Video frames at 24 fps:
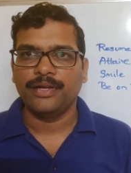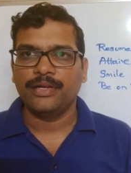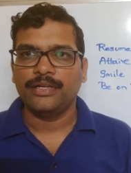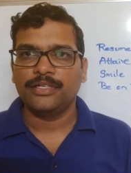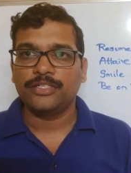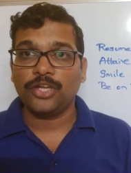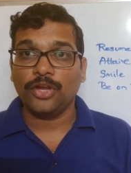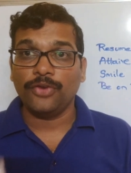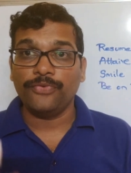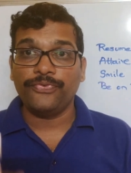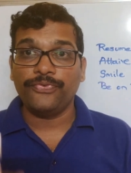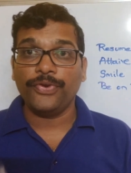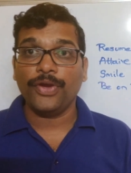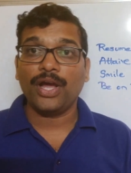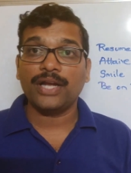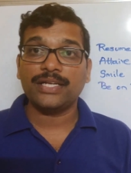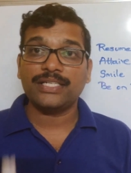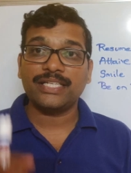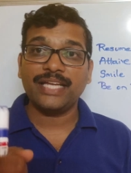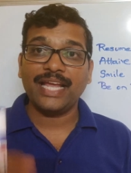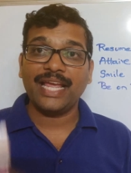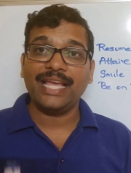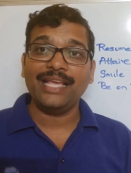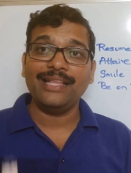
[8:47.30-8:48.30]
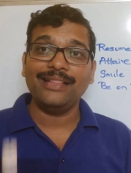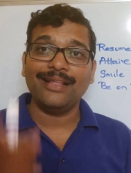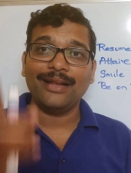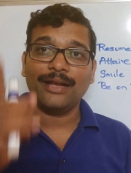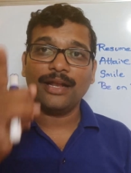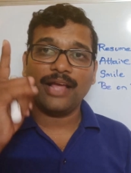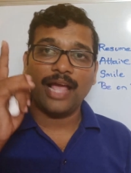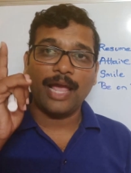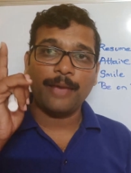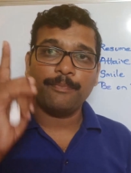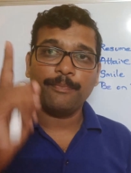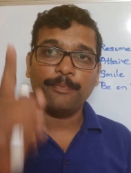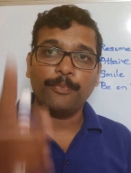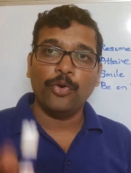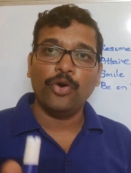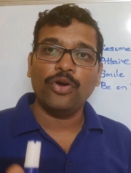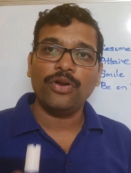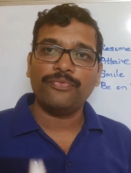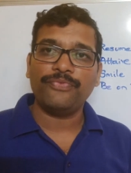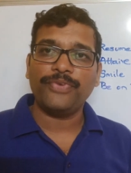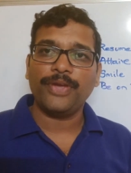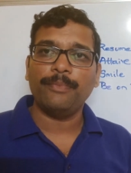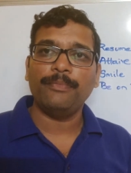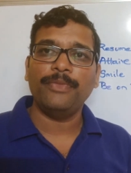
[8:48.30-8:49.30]
So if you are saying that I am
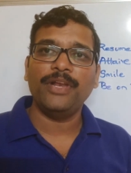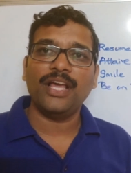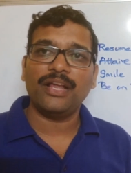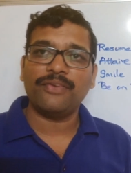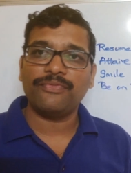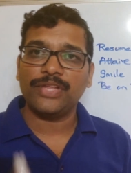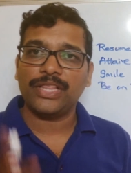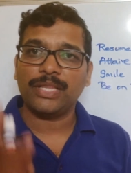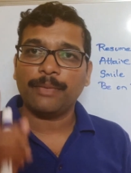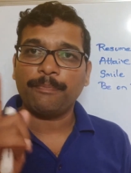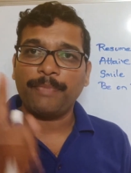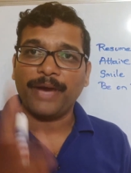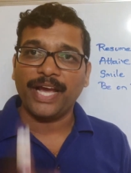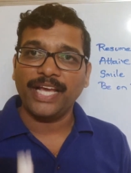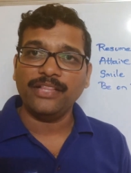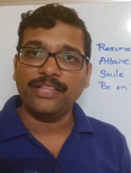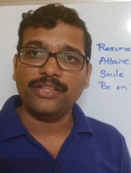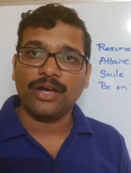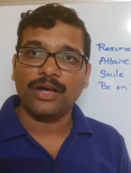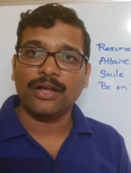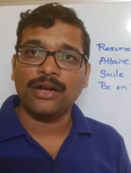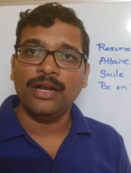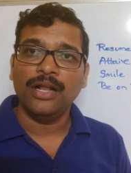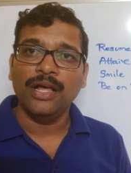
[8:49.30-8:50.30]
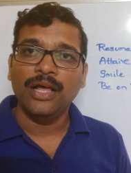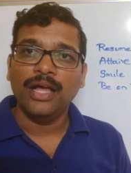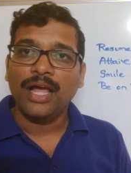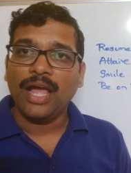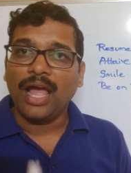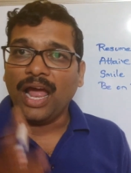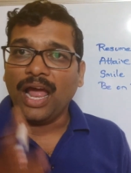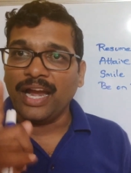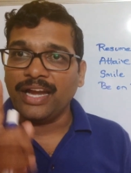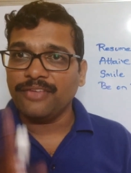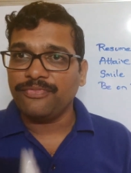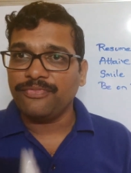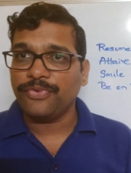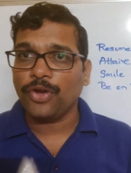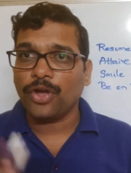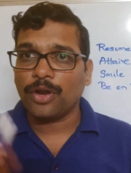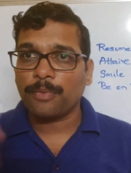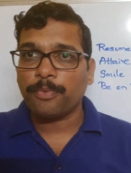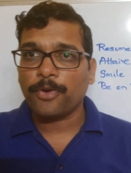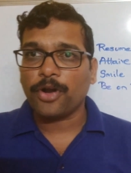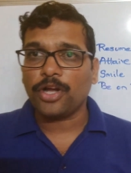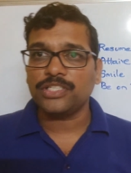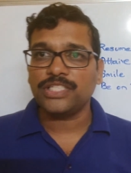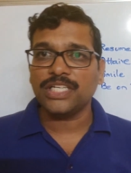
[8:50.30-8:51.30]
more familiar with the Python, and if your
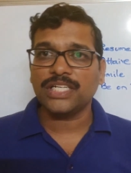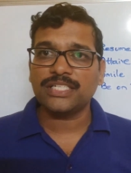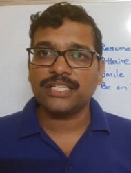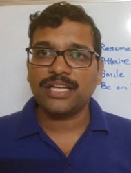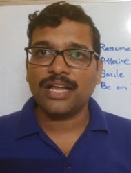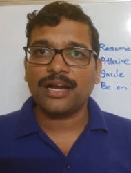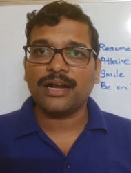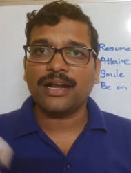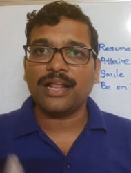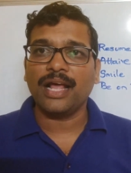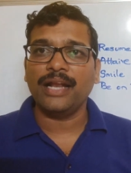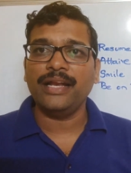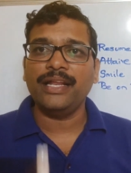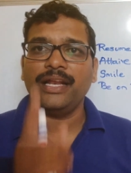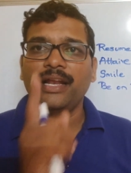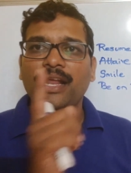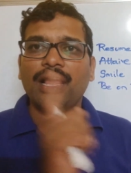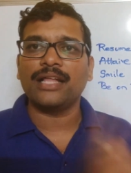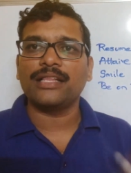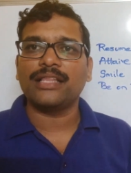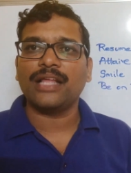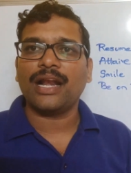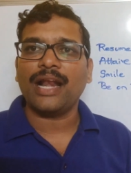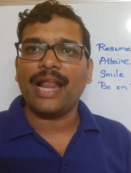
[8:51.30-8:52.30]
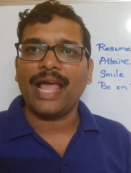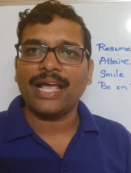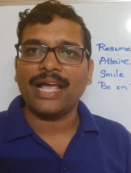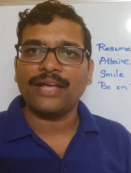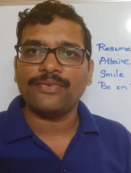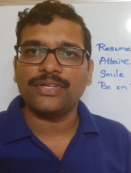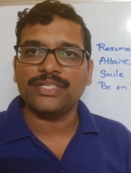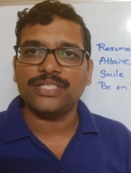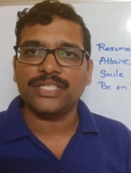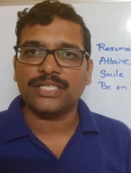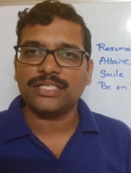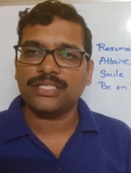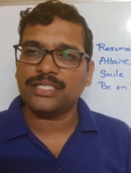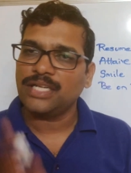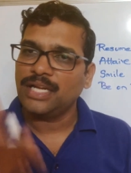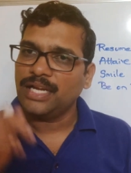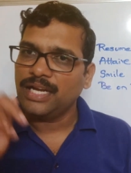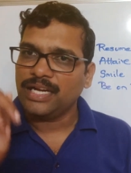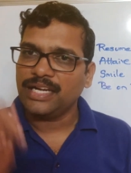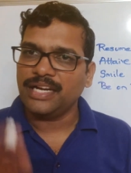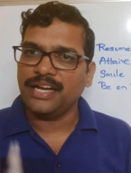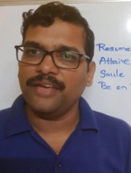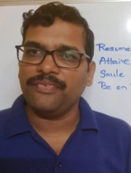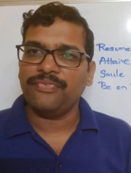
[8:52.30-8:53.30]
projects are done in other languages,
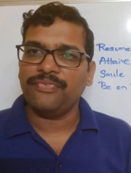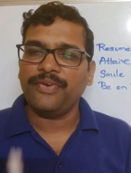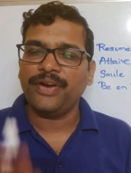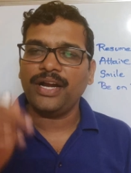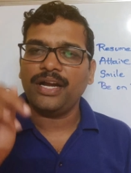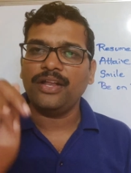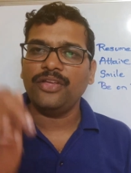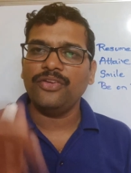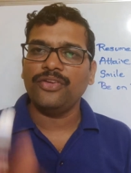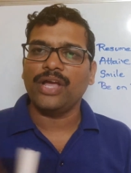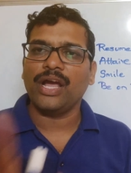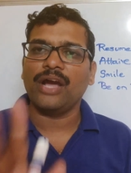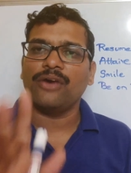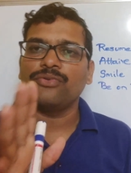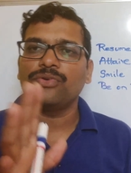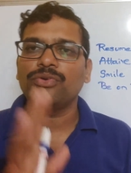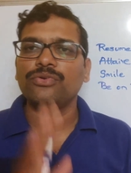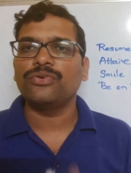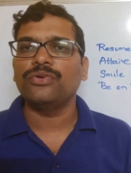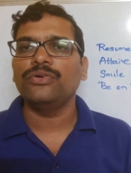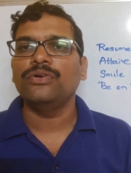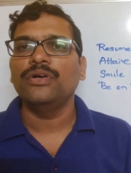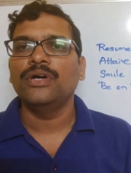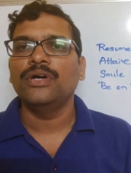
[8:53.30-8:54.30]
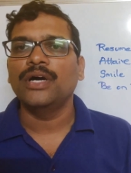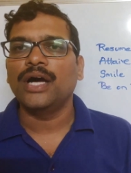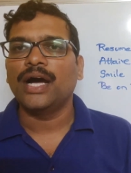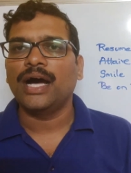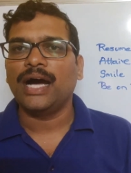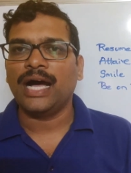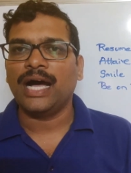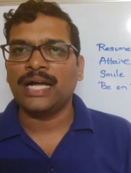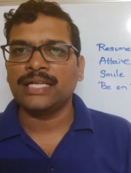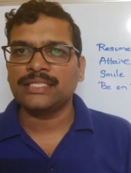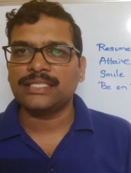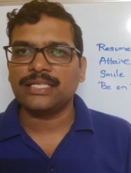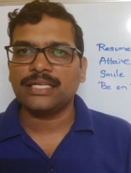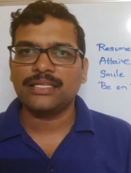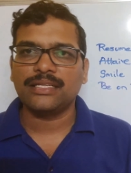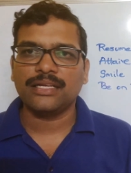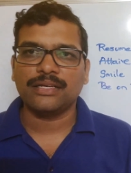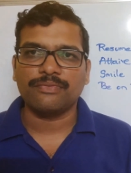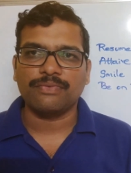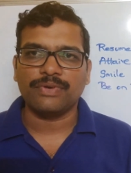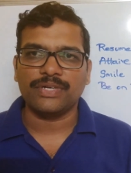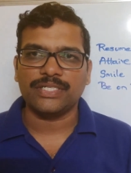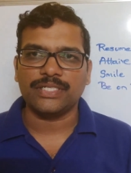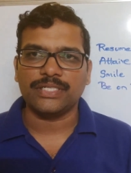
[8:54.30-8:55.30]
definitely you have to answer the
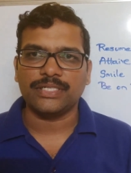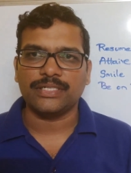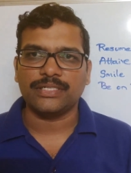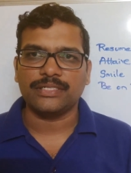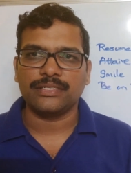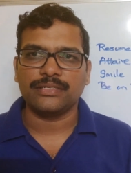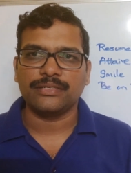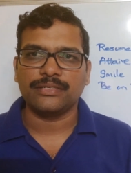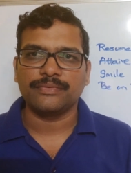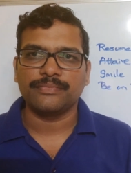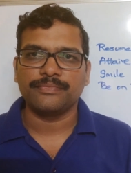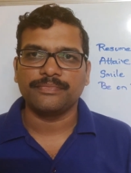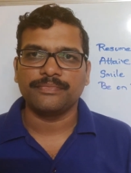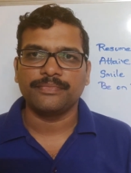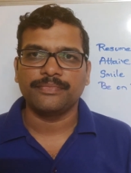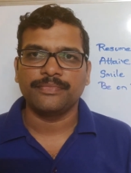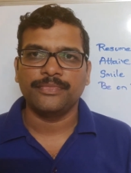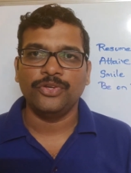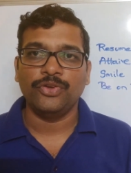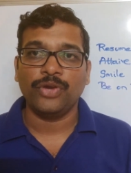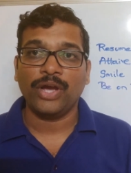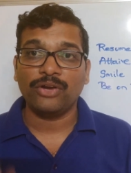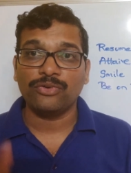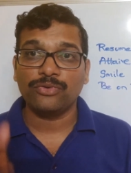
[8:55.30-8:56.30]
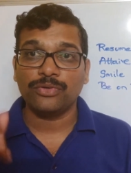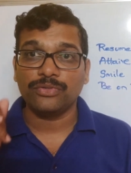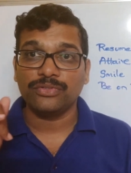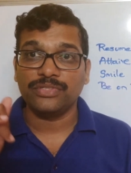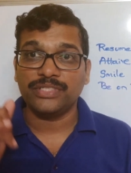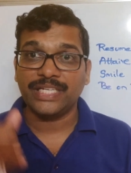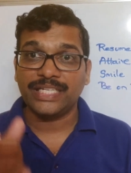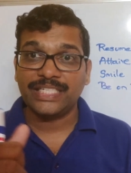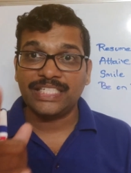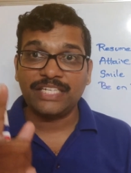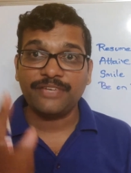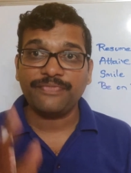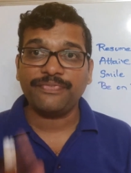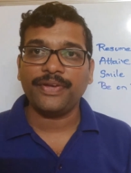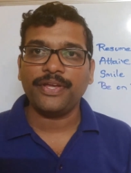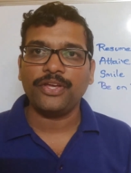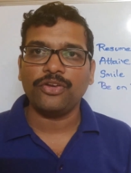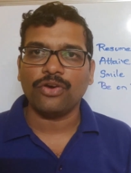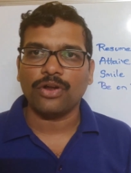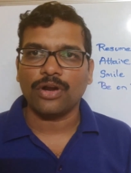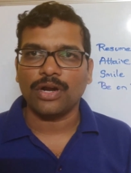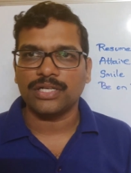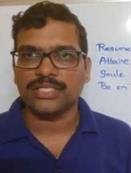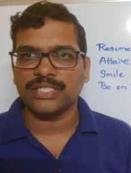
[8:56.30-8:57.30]
questions. You have to justify
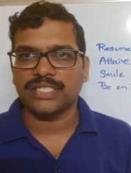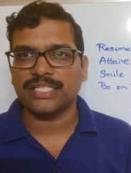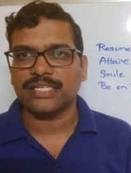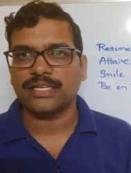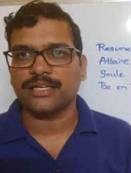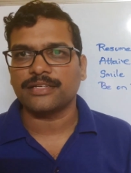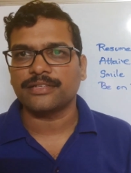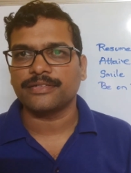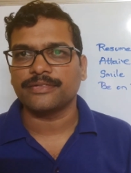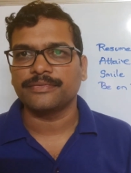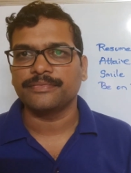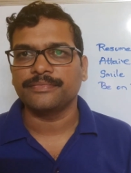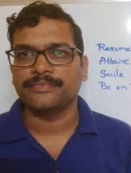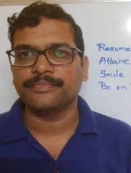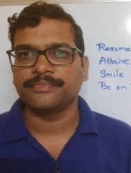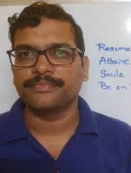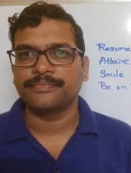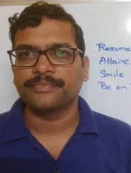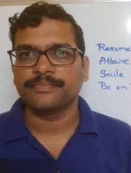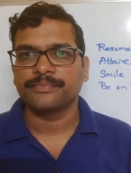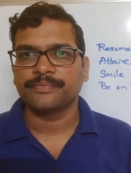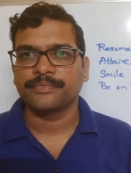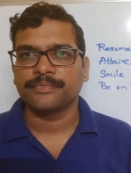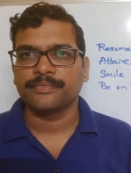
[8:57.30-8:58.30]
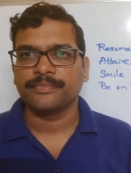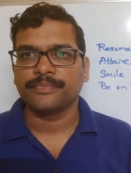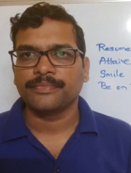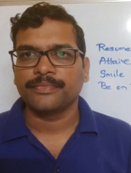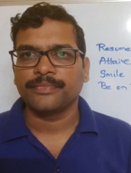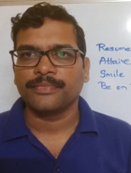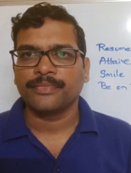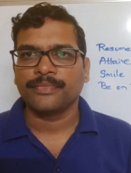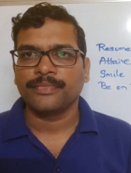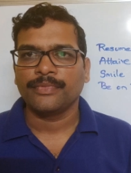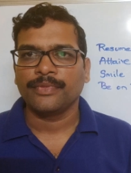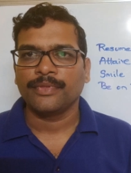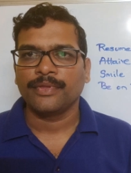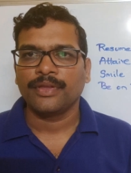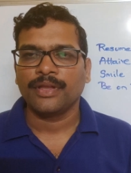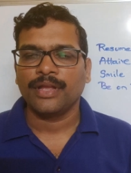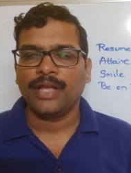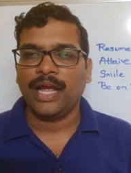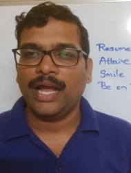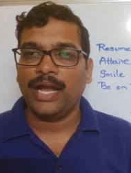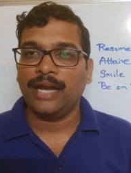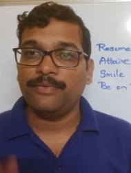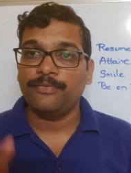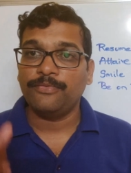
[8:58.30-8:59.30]
your answer.
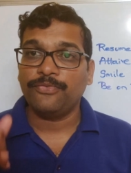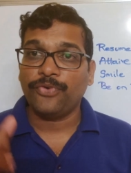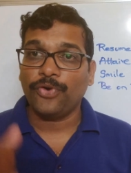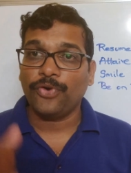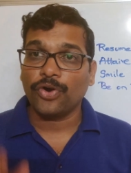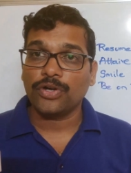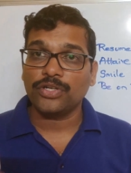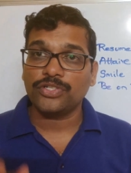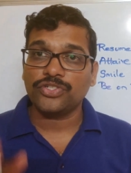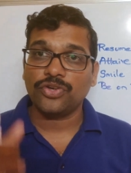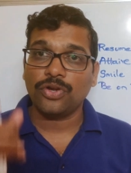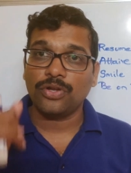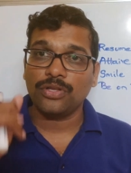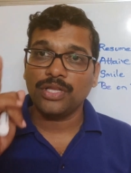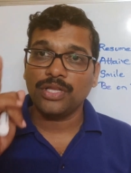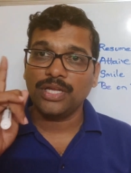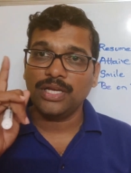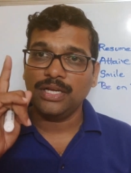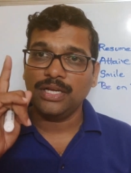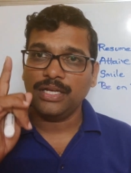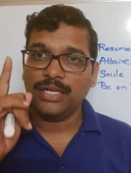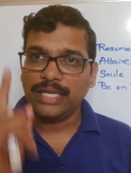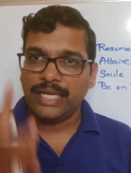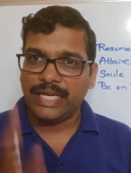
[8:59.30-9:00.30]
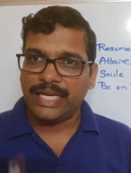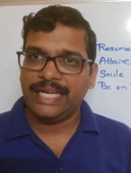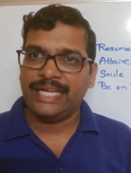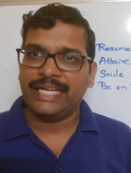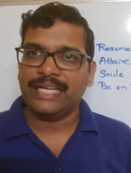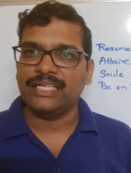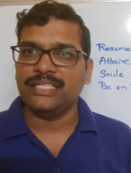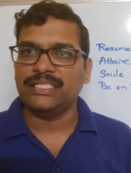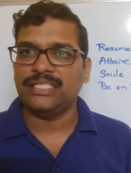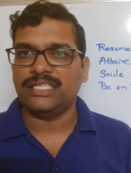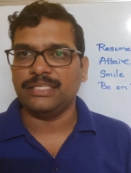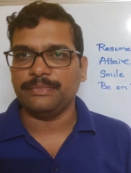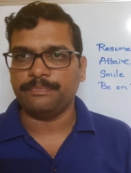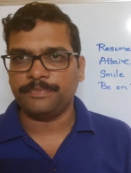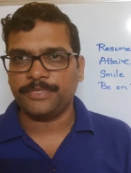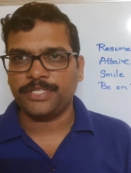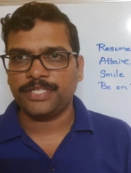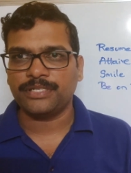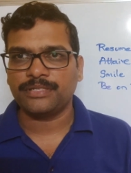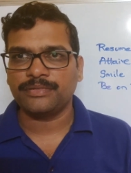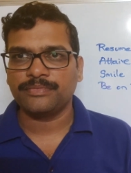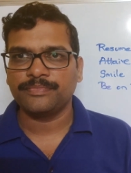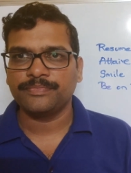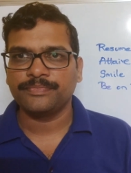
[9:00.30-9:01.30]
And focus on the
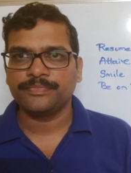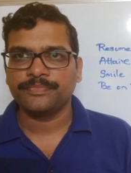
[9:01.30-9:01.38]
internships.